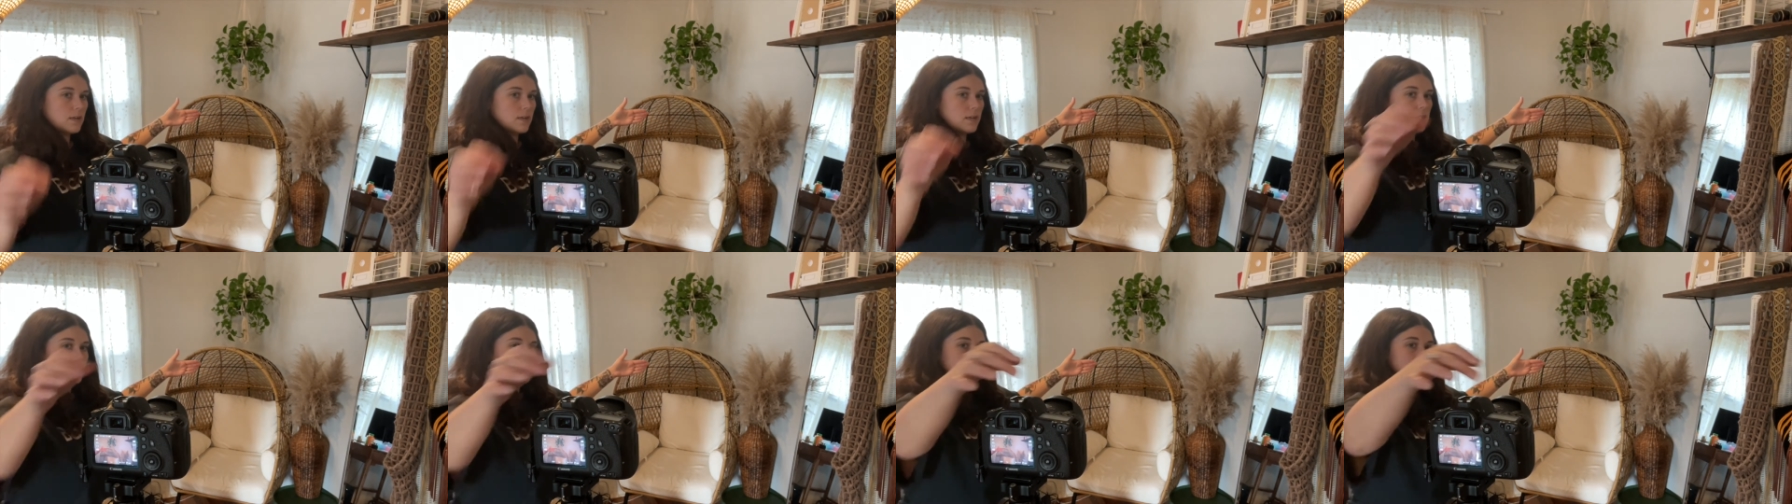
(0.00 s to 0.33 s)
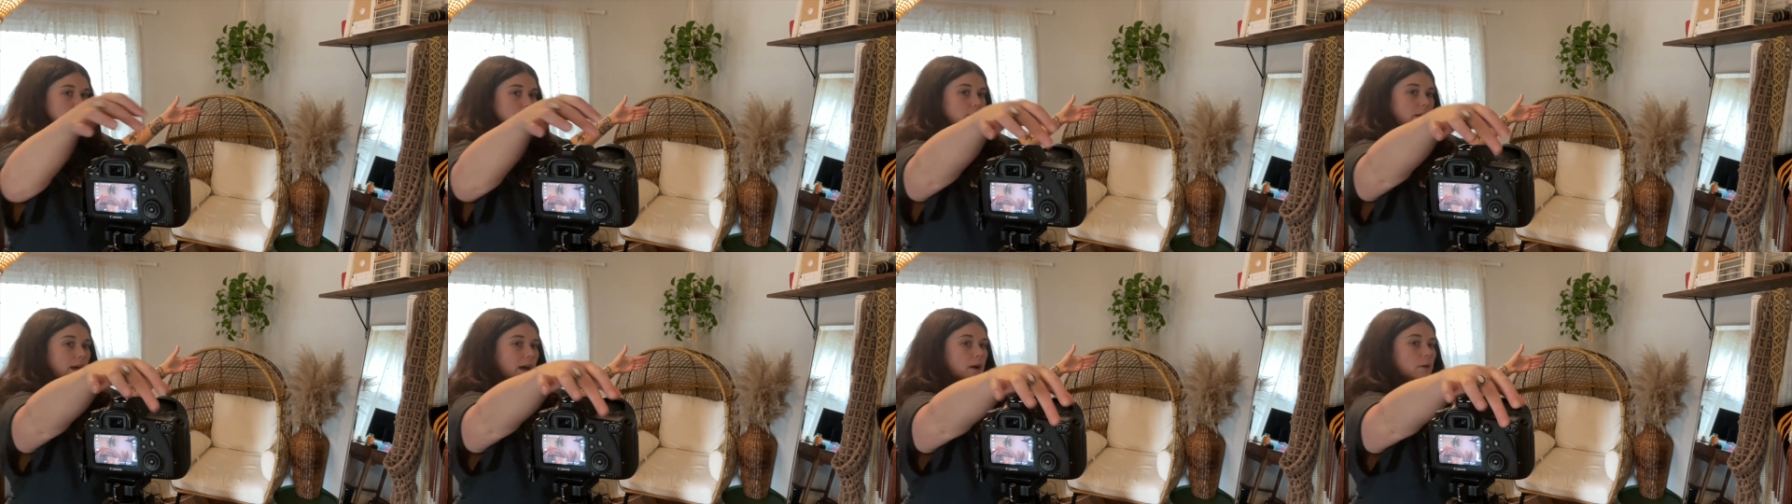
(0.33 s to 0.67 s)
So
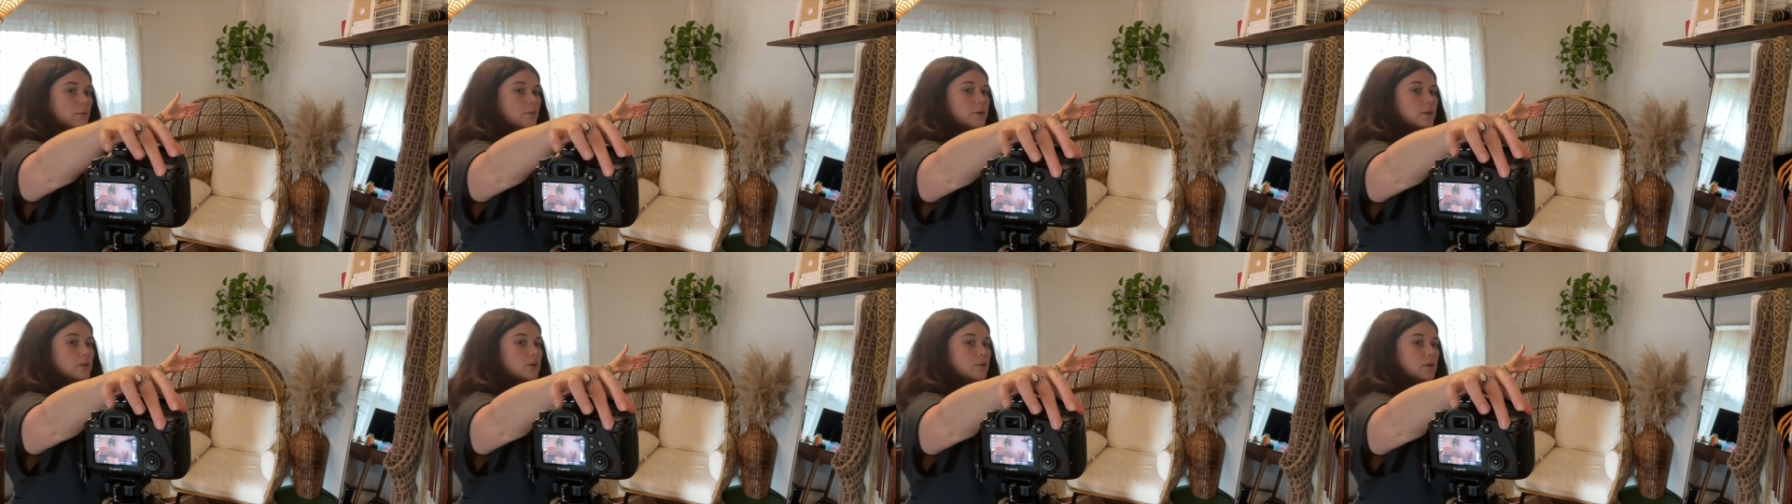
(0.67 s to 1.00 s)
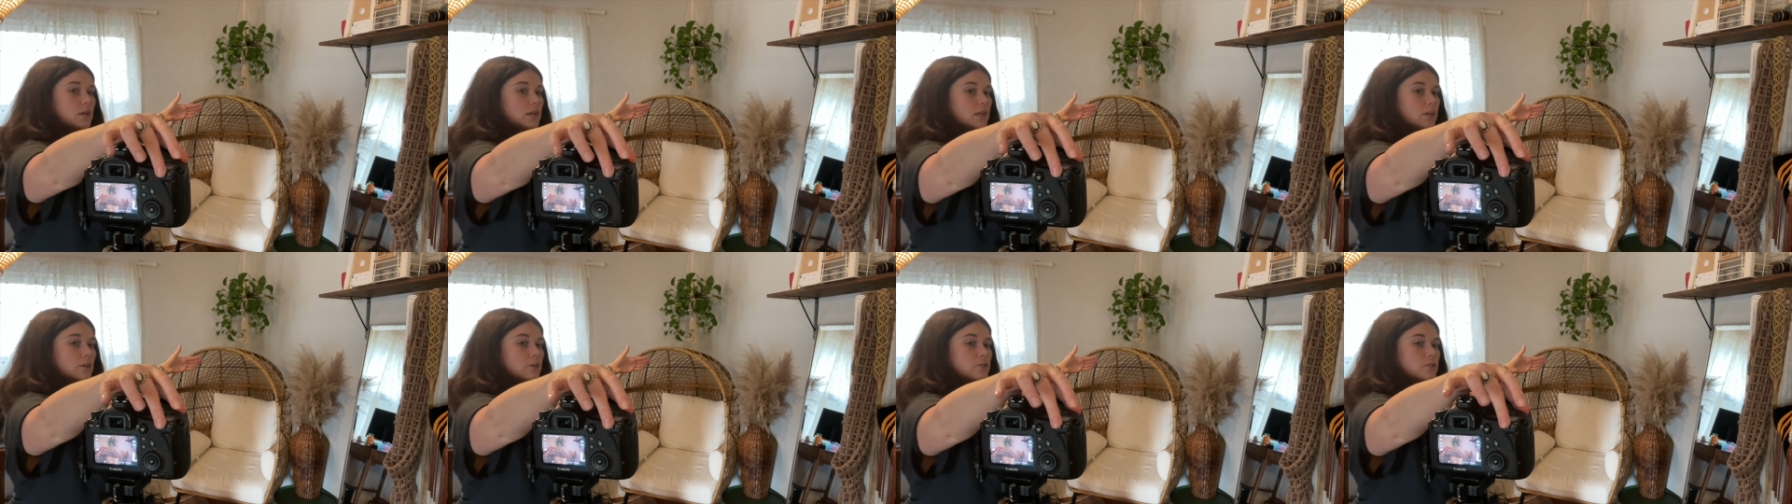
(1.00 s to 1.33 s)
now when you
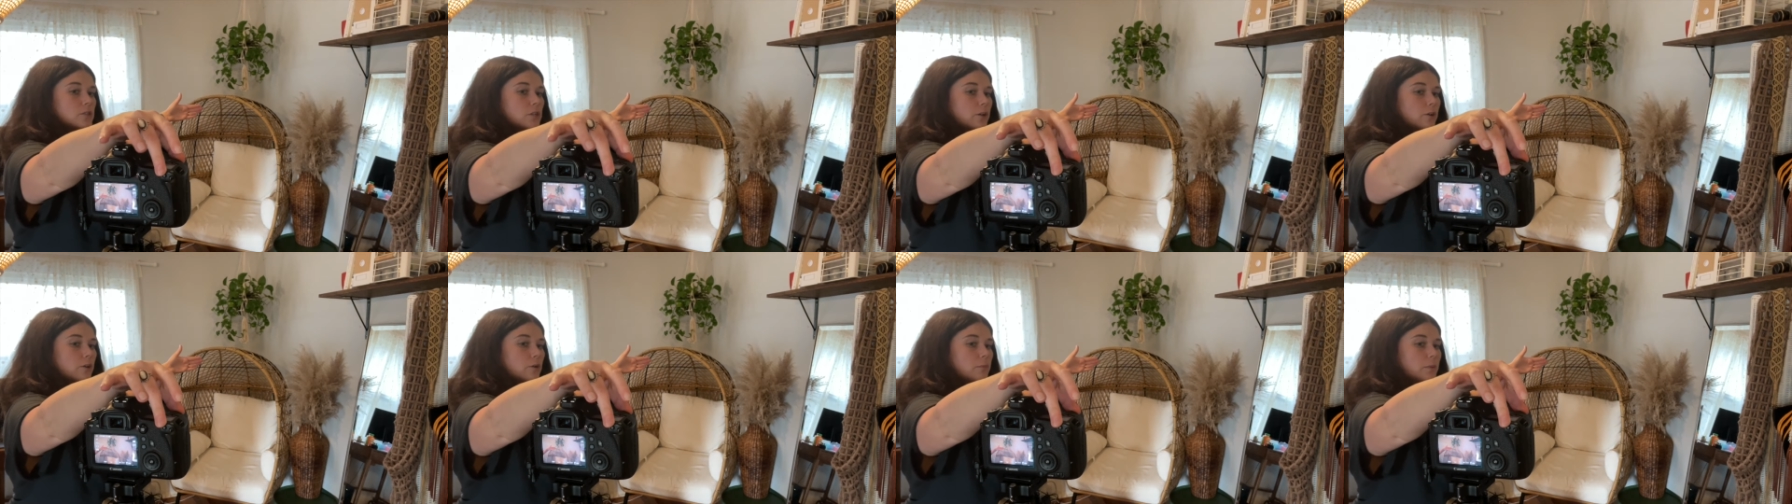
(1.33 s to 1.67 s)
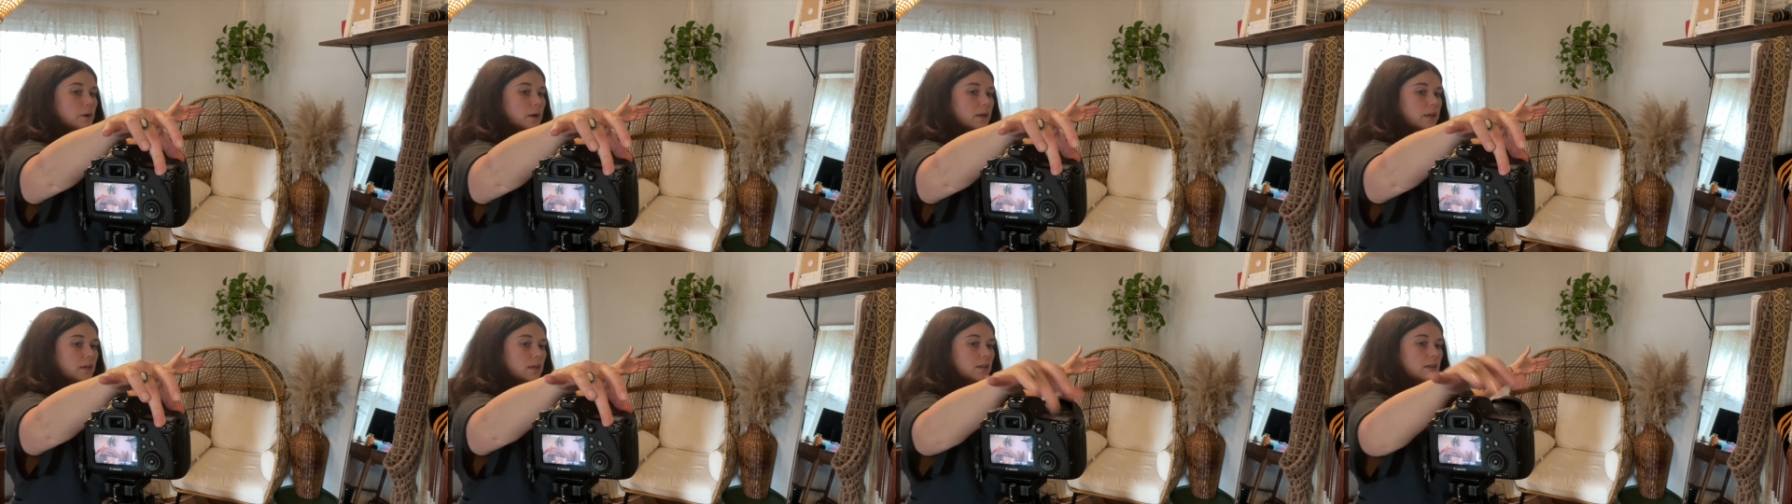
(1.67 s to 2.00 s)
hit your shutter
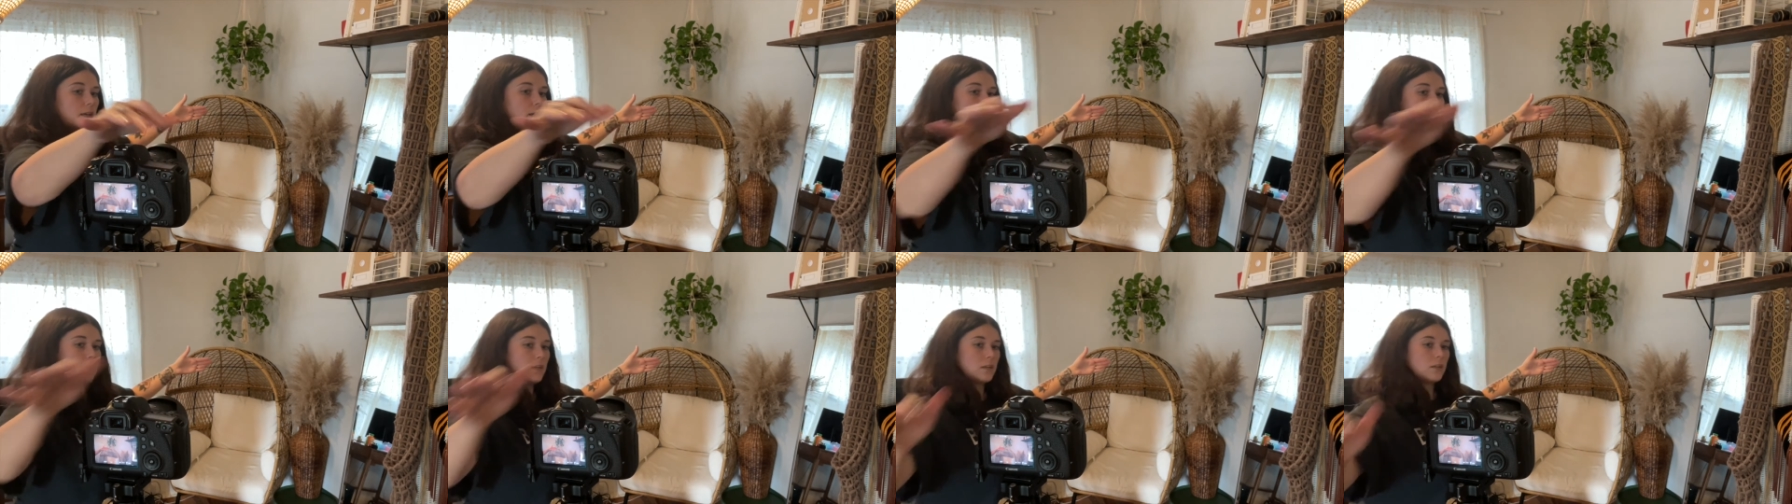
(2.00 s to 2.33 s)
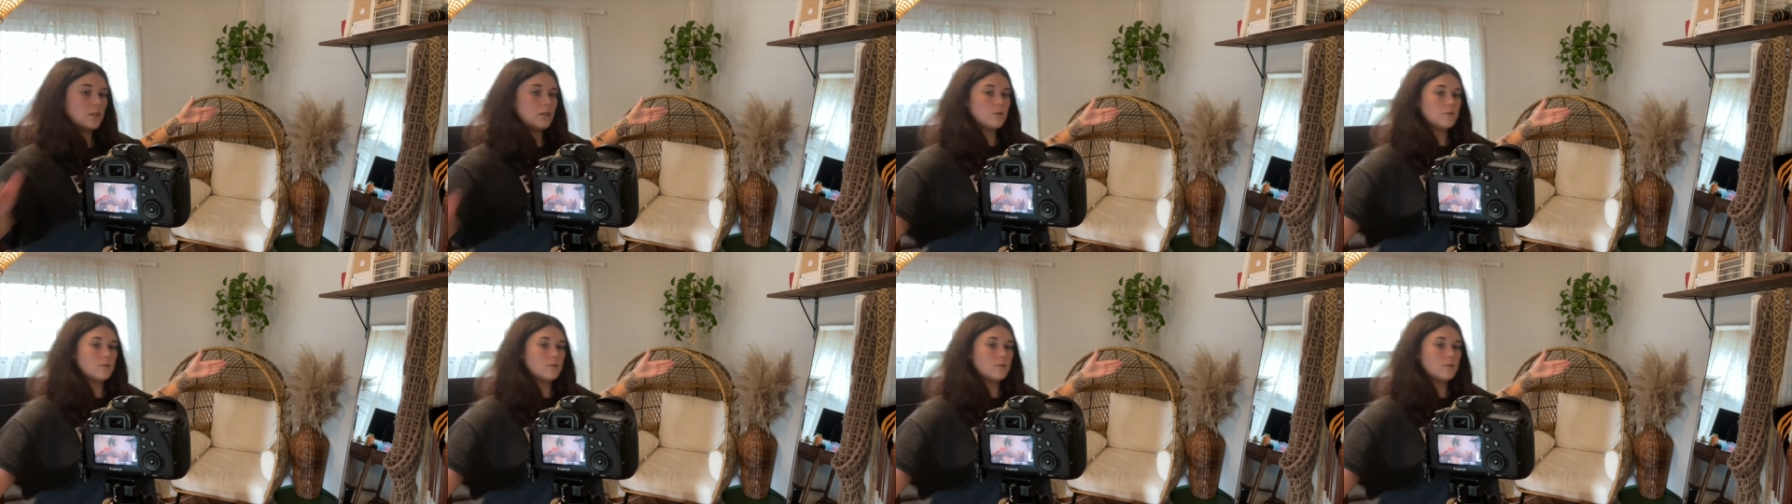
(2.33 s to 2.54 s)
button, you